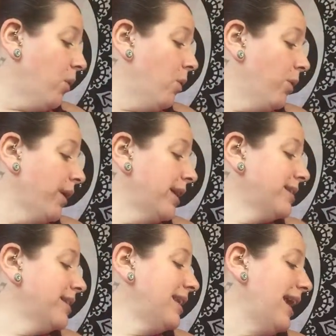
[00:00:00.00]
or
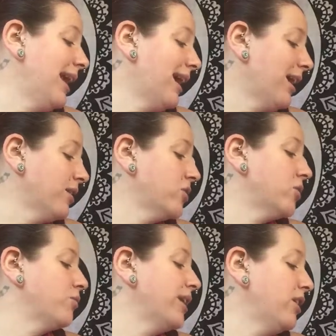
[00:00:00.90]
into the air
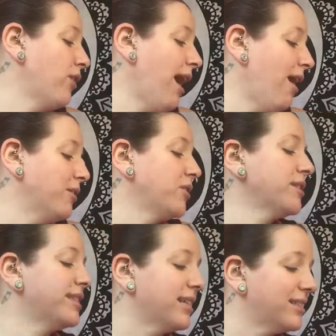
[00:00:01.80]
to reground
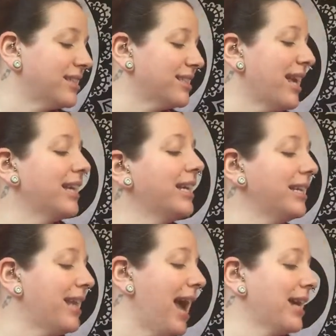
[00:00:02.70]
your senses and
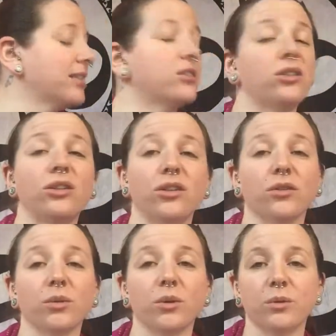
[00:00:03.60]
connect to
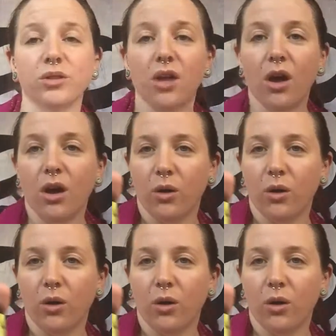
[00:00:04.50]
your roots.